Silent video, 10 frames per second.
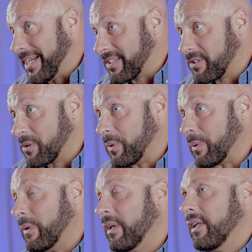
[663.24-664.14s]
best
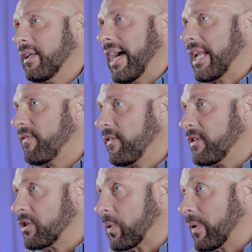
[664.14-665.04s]
tool. And if you've
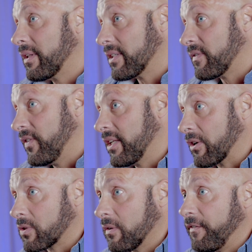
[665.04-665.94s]
enjoyed this
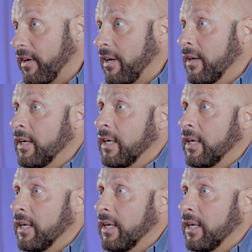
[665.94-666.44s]
video so far,